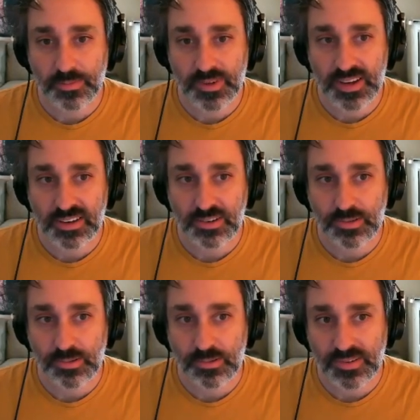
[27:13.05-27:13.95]

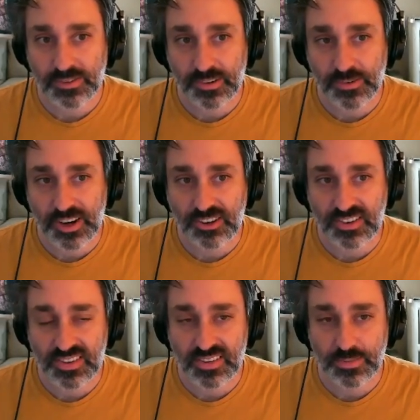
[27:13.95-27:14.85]
into different
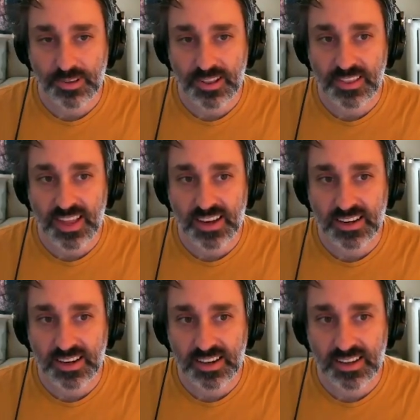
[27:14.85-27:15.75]
ranges within that
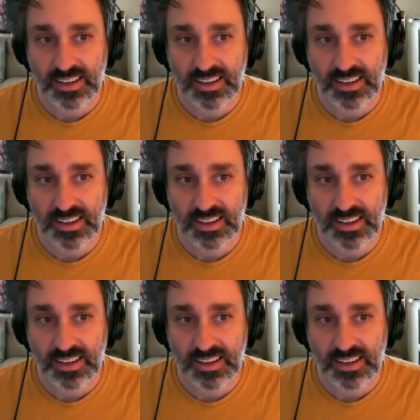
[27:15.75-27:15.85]
data.